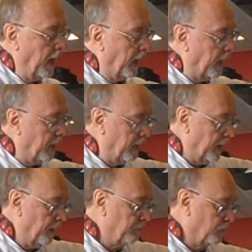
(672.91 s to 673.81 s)

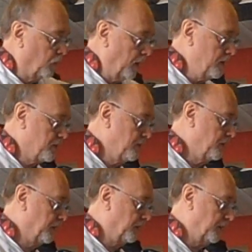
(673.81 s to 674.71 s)
I'm quite sure
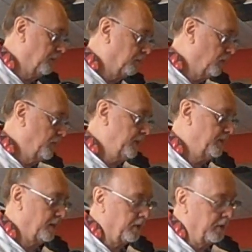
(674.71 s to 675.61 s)
that the
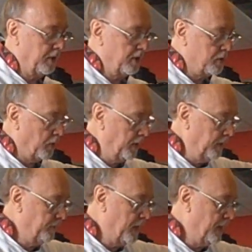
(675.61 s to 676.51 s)
employees are going to enjoy it.